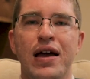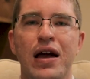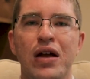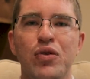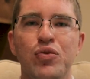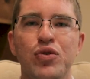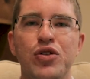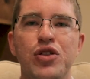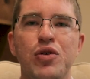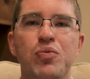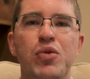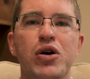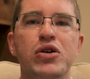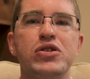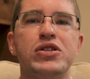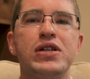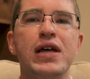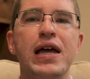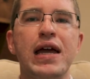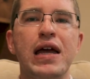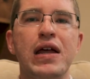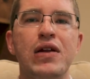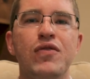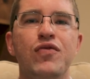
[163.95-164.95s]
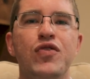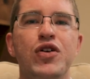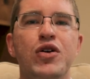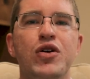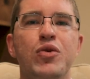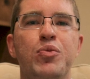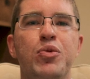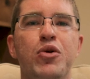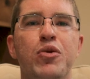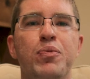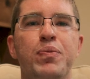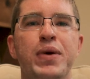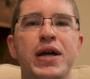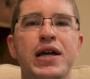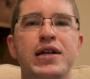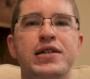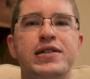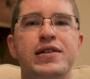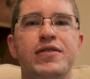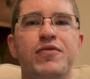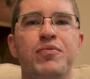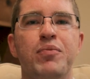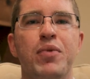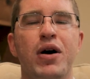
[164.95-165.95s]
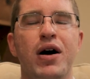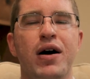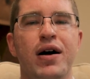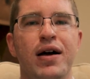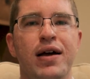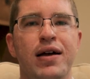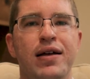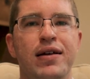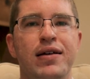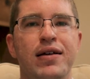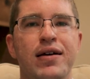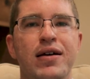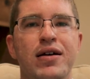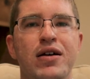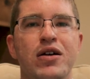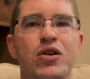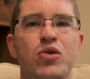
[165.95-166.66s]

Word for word: and with a most enviable peace of mind,